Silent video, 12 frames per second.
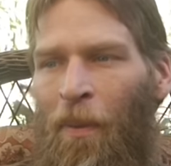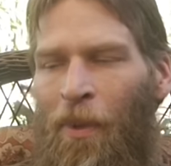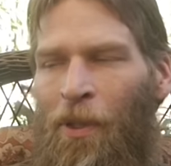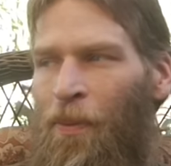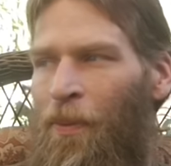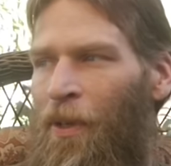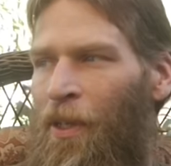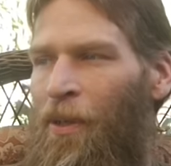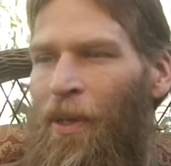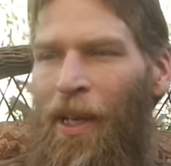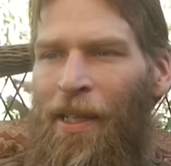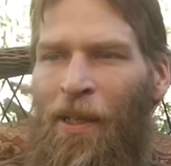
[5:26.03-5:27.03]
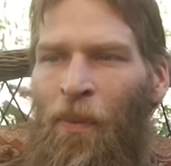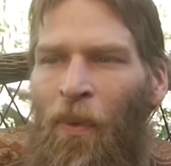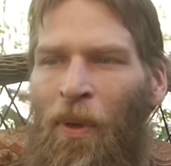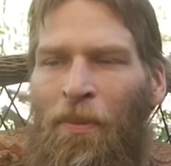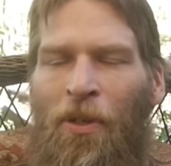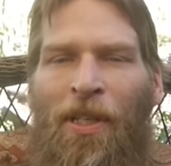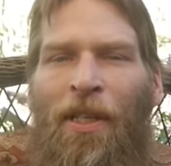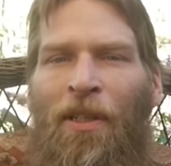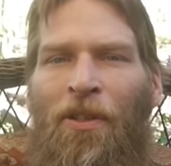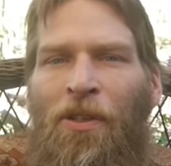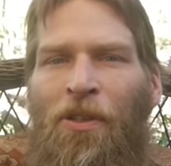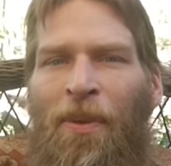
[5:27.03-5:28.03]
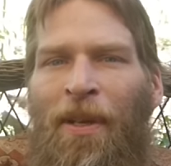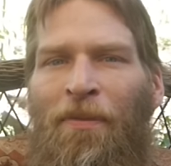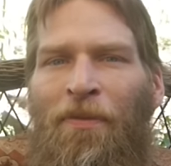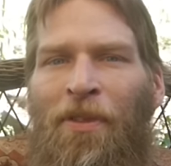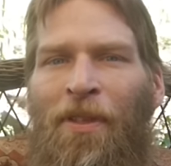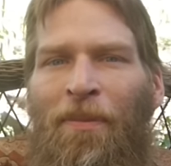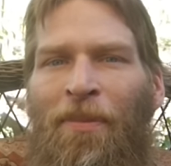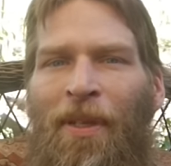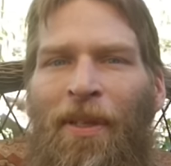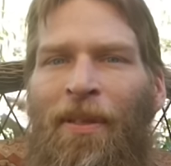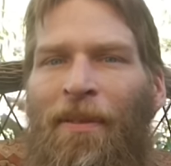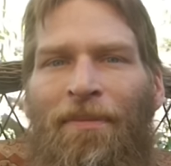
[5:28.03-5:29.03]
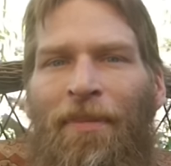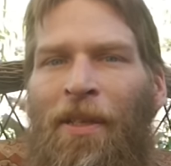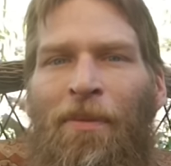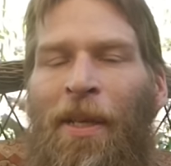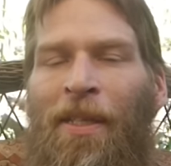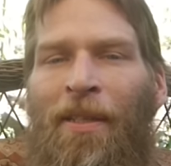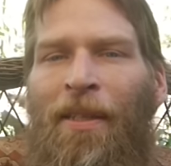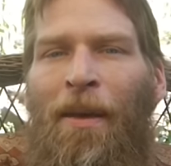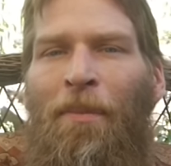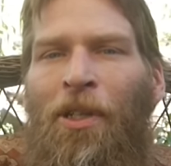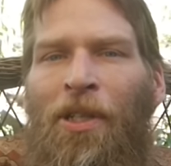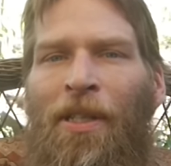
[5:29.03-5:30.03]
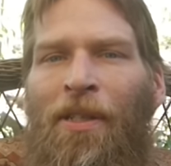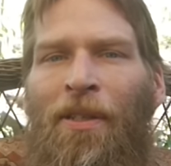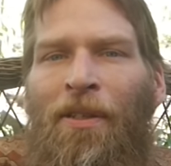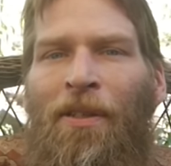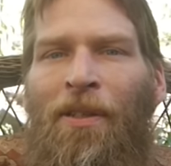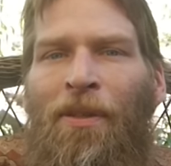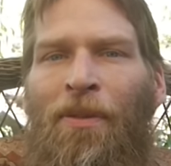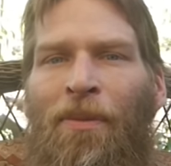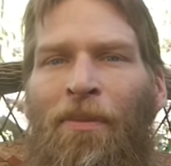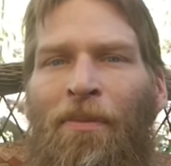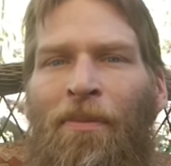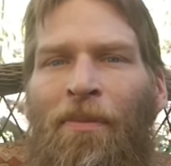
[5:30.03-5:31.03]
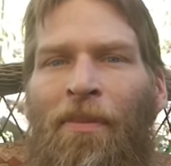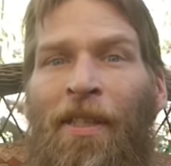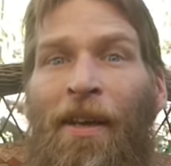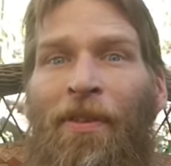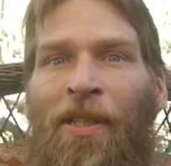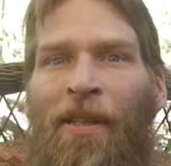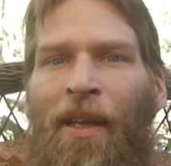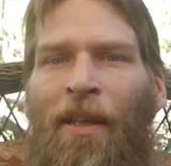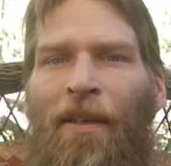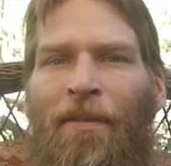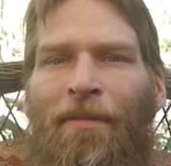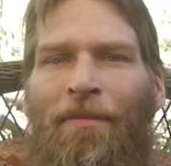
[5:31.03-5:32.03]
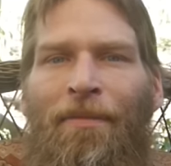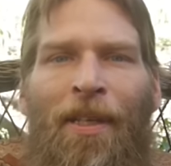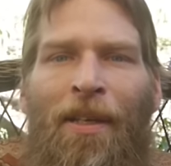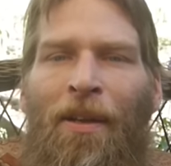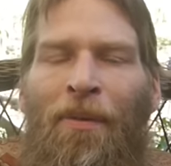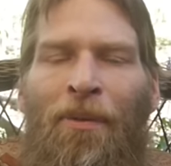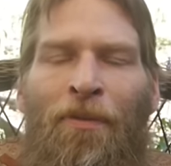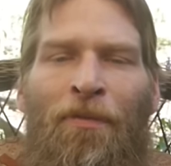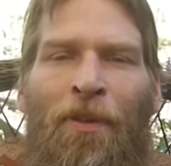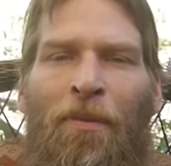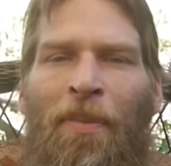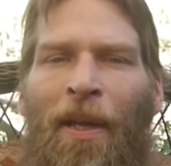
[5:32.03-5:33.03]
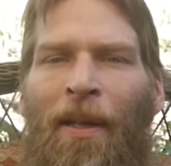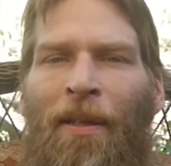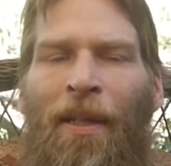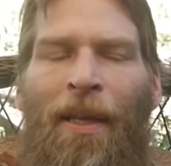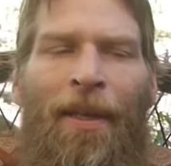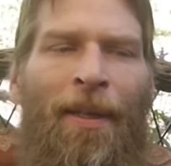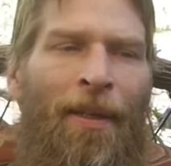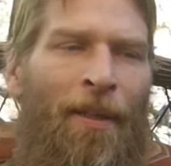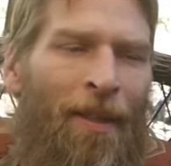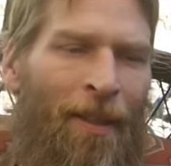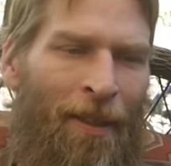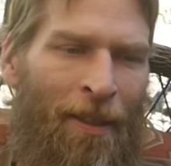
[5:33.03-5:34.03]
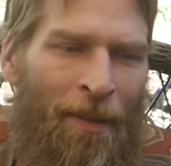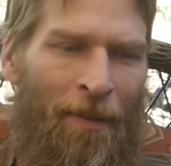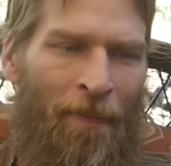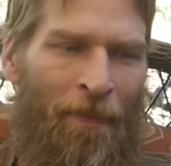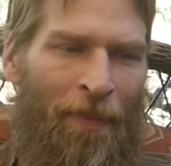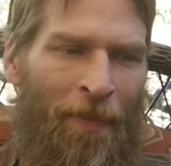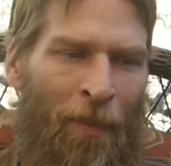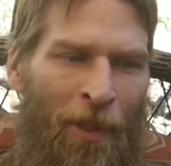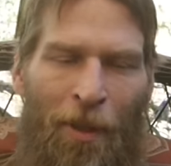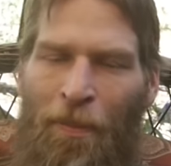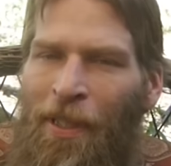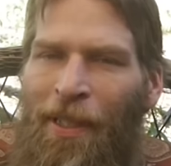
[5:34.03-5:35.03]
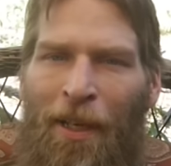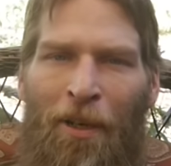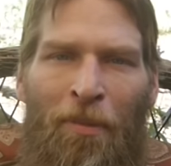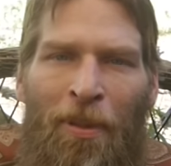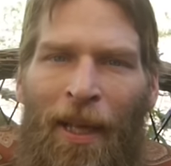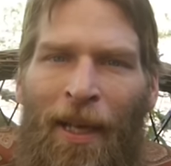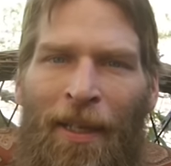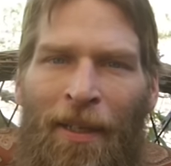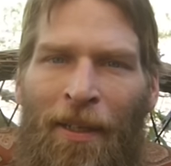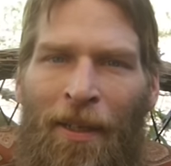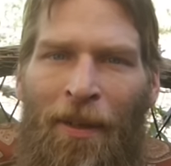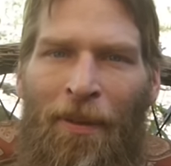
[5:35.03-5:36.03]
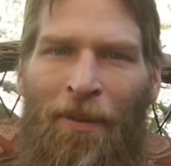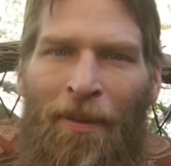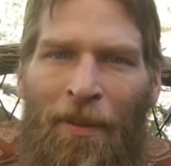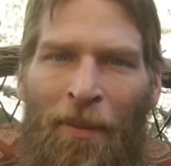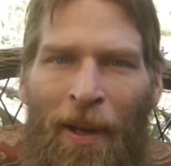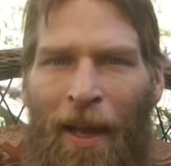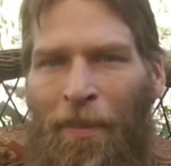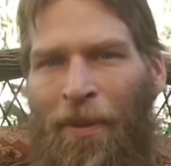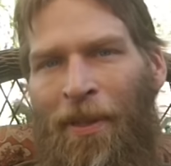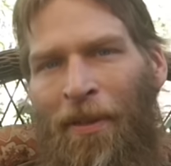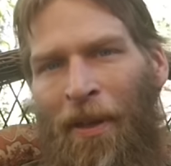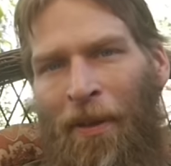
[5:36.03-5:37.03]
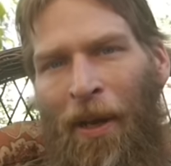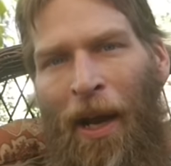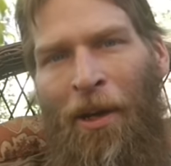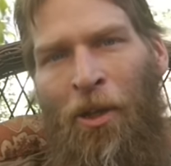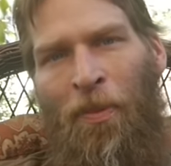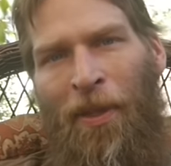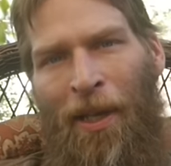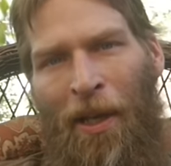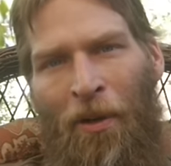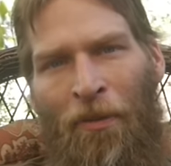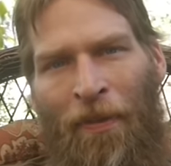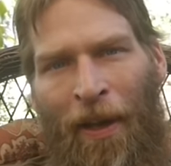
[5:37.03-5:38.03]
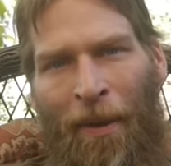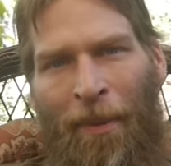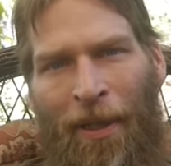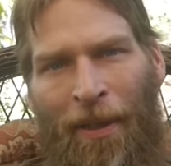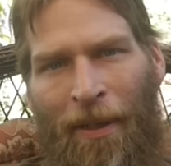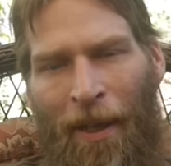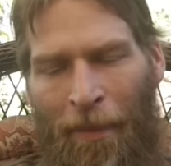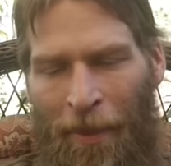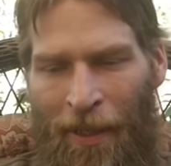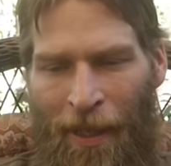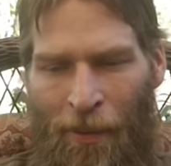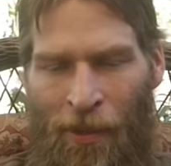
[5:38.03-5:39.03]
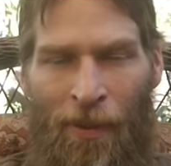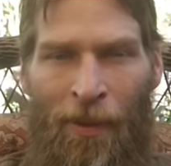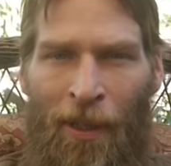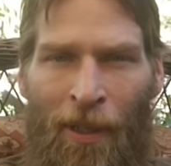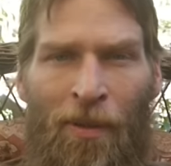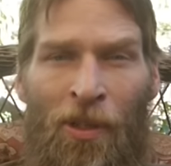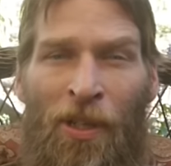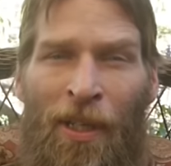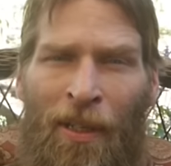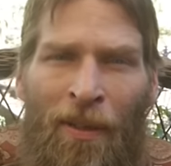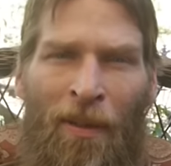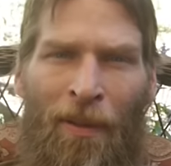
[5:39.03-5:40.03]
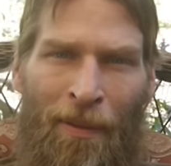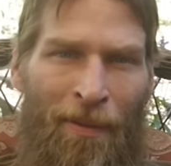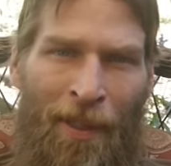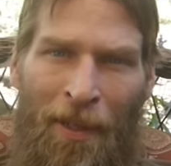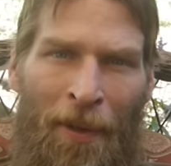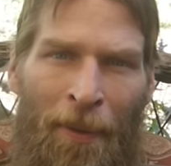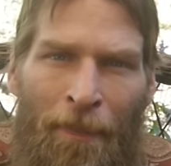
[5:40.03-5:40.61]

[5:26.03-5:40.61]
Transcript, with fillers: once we're utilizing one particular strain for something, it makes it that much easier to devastate, you know, the food bank. Like with the potato blight, you know, what happened in the, the Irish potato famine. I mean, that was a huge deal, you know.